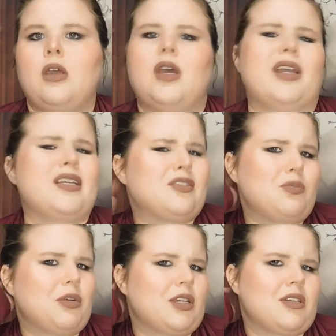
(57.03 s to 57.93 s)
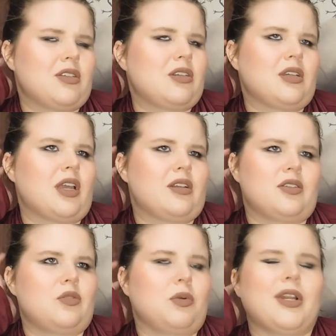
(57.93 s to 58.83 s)
I got super into kind of
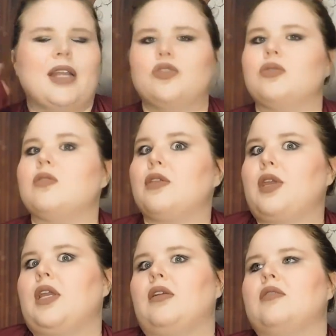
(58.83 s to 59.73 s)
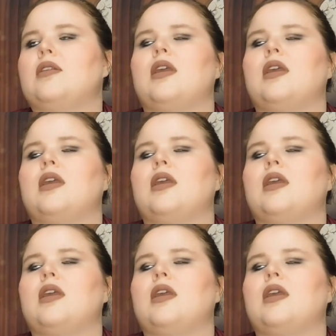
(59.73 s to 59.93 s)
supernatural things,